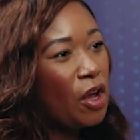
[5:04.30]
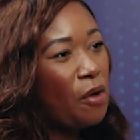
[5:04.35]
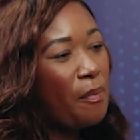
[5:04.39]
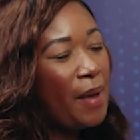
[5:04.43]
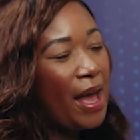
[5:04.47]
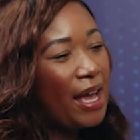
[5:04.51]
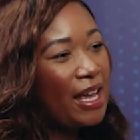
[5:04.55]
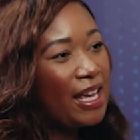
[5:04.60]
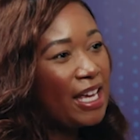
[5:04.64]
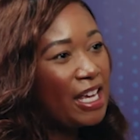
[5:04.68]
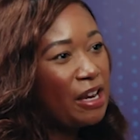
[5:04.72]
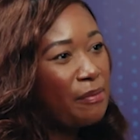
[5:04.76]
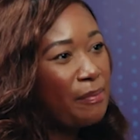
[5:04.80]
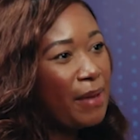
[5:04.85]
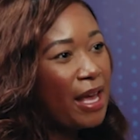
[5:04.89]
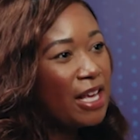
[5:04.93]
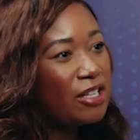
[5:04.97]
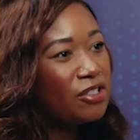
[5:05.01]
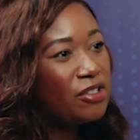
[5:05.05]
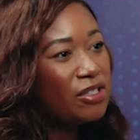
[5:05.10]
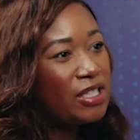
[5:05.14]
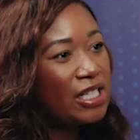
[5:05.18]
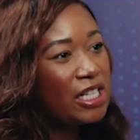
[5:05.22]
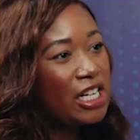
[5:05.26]
back and get a
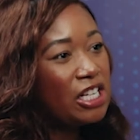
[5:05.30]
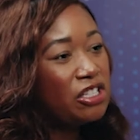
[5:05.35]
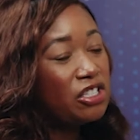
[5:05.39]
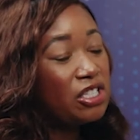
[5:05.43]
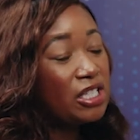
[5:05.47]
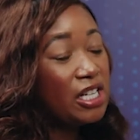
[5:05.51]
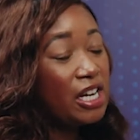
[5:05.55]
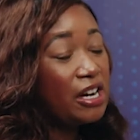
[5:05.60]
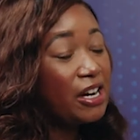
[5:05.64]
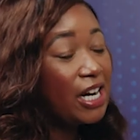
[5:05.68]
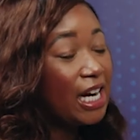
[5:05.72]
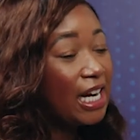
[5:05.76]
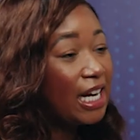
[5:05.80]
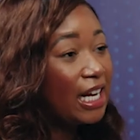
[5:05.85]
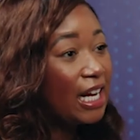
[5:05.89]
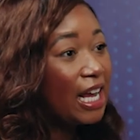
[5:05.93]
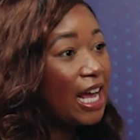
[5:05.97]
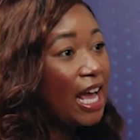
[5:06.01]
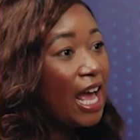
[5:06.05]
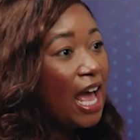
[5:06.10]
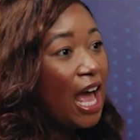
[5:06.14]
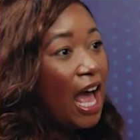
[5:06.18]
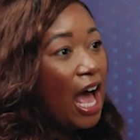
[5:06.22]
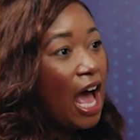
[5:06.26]
master's in engineering.
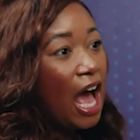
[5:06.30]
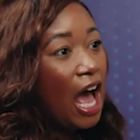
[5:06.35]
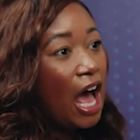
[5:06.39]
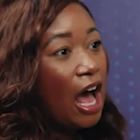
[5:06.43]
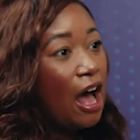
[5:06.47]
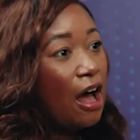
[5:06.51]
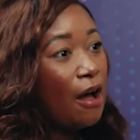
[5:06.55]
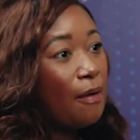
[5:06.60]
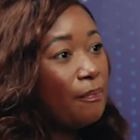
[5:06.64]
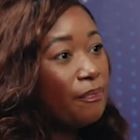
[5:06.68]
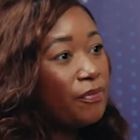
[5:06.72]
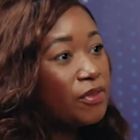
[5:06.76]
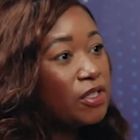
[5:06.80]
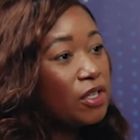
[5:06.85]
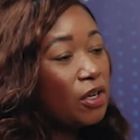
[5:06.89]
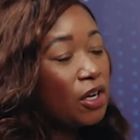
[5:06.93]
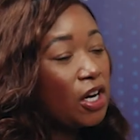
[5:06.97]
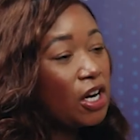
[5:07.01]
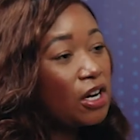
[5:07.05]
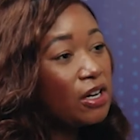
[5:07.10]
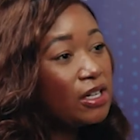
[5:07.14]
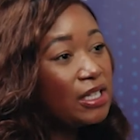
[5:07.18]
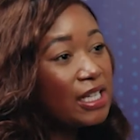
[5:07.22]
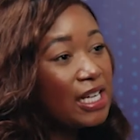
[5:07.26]
So
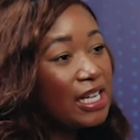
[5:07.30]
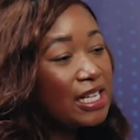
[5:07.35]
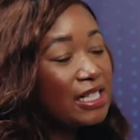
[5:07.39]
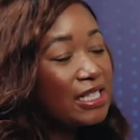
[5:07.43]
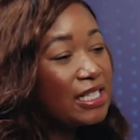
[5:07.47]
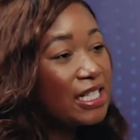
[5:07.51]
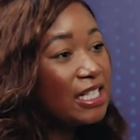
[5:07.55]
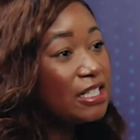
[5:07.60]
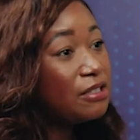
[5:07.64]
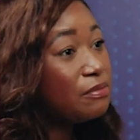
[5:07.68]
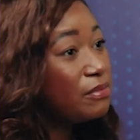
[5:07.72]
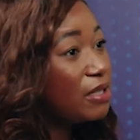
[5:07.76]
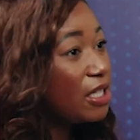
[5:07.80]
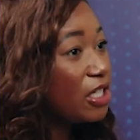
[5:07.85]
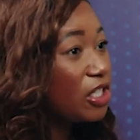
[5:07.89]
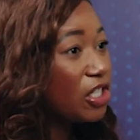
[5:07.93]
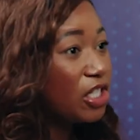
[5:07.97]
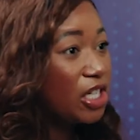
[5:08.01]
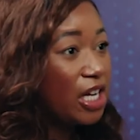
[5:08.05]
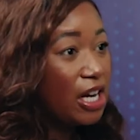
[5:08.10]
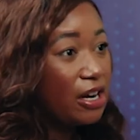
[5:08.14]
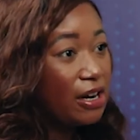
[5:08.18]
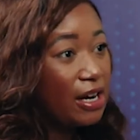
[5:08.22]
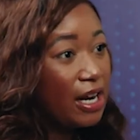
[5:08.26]
currently in systems
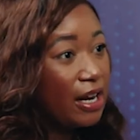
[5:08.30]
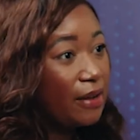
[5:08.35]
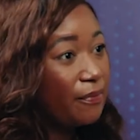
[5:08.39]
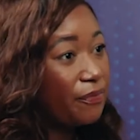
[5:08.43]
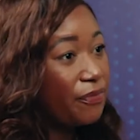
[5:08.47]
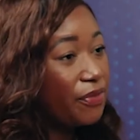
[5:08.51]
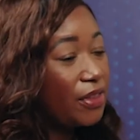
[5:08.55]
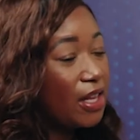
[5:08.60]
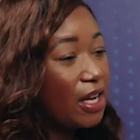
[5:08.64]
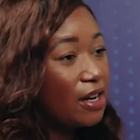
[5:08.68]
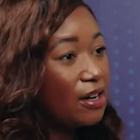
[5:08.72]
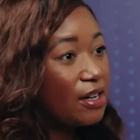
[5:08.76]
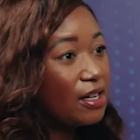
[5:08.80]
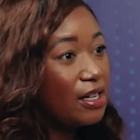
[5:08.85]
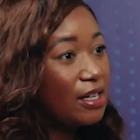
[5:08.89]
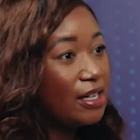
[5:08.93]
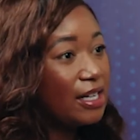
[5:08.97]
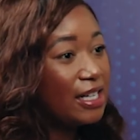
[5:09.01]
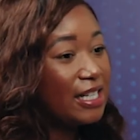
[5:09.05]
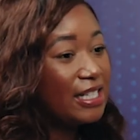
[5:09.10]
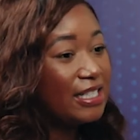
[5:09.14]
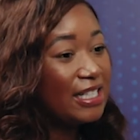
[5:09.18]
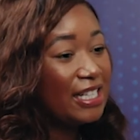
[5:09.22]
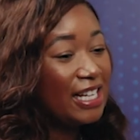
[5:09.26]
engineering, there
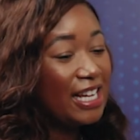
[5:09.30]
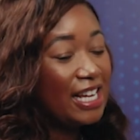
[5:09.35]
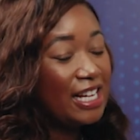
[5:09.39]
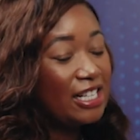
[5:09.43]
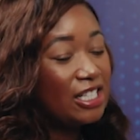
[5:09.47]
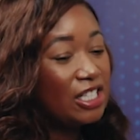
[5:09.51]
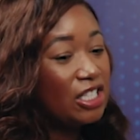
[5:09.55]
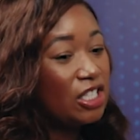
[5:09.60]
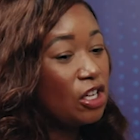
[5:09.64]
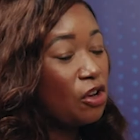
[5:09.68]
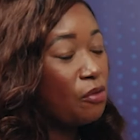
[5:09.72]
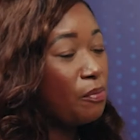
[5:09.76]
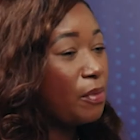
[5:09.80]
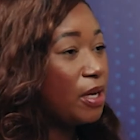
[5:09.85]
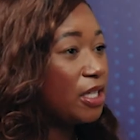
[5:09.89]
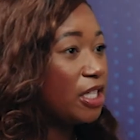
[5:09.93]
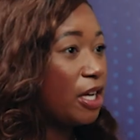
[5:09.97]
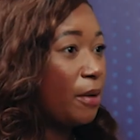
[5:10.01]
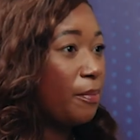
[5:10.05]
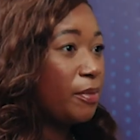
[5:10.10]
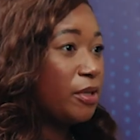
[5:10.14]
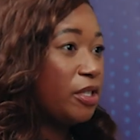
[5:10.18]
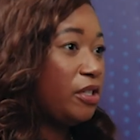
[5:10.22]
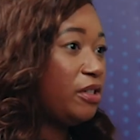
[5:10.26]
is, again, so much
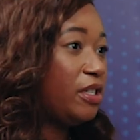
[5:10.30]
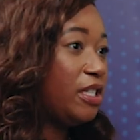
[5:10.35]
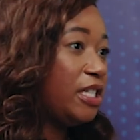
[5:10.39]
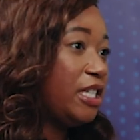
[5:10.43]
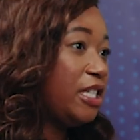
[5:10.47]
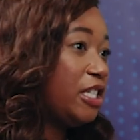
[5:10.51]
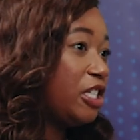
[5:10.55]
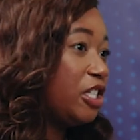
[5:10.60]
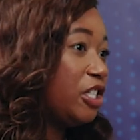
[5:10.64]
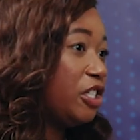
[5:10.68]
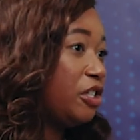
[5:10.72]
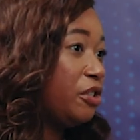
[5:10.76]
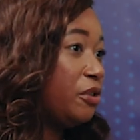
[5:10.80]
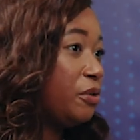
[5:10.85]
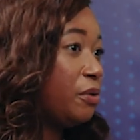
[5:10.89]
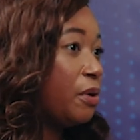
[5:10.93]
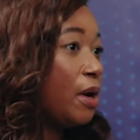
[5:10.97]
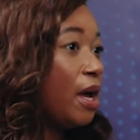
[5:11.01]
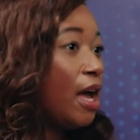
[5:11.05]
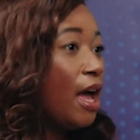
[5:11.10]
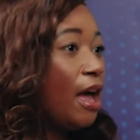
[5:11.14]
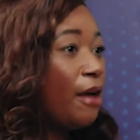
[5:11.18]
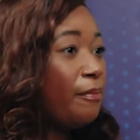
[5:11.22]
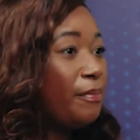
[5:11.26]
opportunity to do
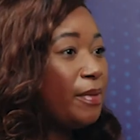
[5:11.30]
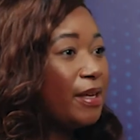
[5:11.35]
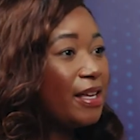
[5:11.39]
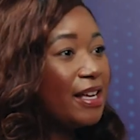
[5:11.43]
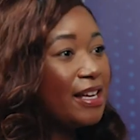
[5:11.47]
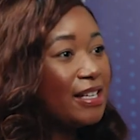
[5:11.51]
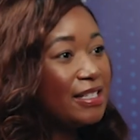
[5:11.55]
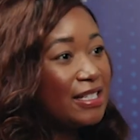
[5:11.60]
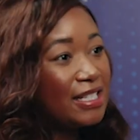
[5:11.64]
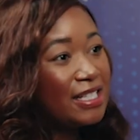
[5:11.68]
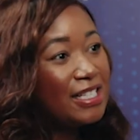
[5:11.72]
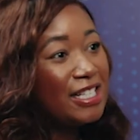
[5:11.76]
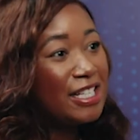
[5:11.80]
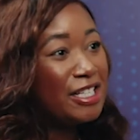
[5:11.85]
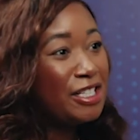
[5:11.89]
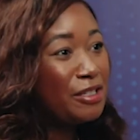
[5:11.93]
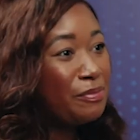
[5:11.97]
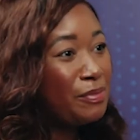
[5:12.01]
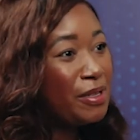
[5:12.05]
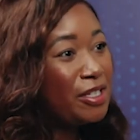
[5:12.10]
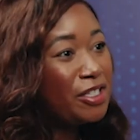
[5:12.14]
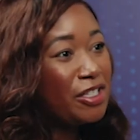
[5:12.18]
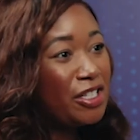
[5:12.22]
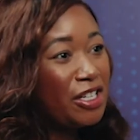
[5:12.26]
because a
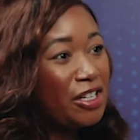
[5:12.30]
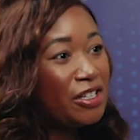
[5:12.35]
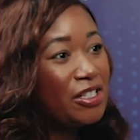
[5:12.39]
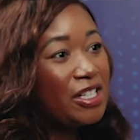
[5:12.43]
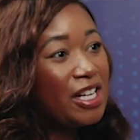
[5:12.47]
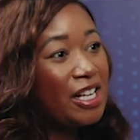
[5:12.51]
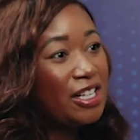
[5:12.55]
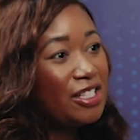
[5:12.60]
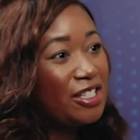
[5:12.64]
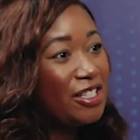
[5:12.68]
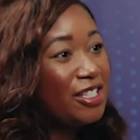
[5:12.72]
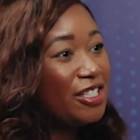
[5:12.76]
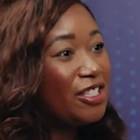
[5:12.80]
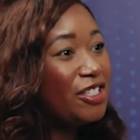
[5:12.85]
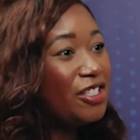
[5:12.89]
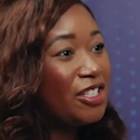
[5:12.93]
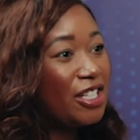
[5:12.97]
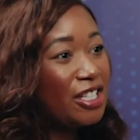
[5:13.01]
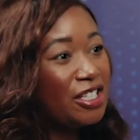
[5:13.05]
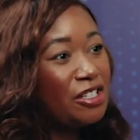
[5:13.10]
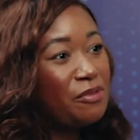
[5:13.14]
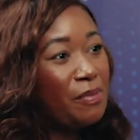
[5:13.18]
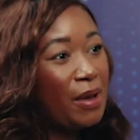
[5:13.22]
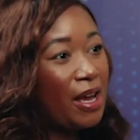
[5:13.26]
system engineer touches
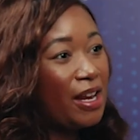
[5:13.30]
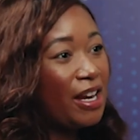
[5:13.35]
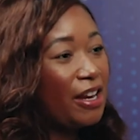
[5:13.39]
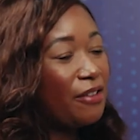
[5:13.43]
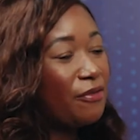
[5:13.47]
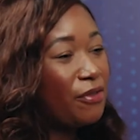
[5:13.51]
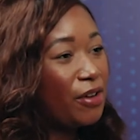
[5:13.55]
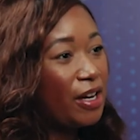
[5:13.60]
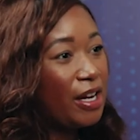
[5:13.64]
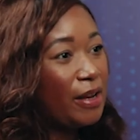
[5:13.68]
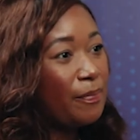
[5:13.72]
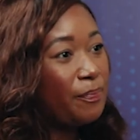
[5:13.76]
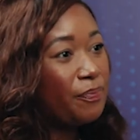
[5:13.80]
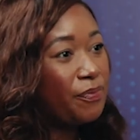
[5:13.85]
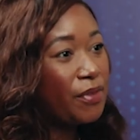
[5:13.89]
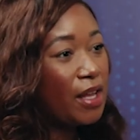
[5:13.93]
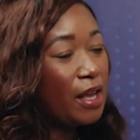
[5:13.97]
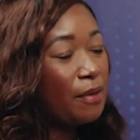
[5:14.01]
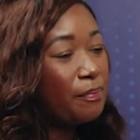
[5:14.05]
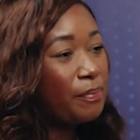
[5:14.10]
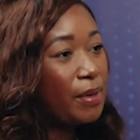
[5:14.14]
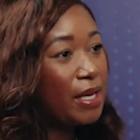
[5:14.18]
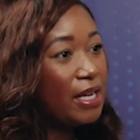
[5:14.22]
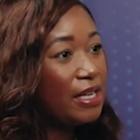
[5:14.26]
just about every
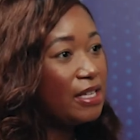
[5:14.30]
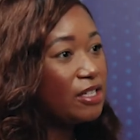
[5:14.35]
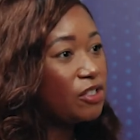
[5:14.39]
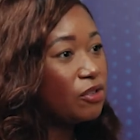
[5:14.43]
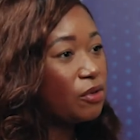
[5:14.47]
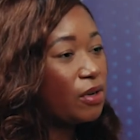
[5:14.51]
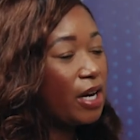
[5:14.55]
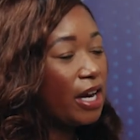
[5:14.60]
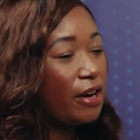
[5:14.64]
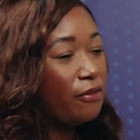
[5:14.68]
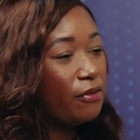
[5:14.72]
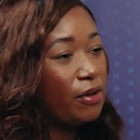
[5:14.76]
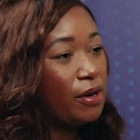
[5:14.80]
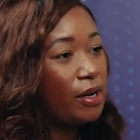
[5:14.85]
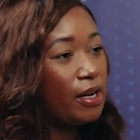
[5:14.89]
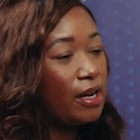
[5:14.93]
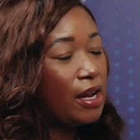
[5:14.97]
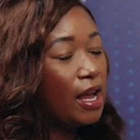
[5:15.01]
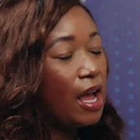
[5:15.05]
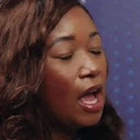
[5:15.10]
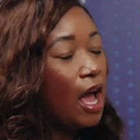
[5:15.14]
piece or every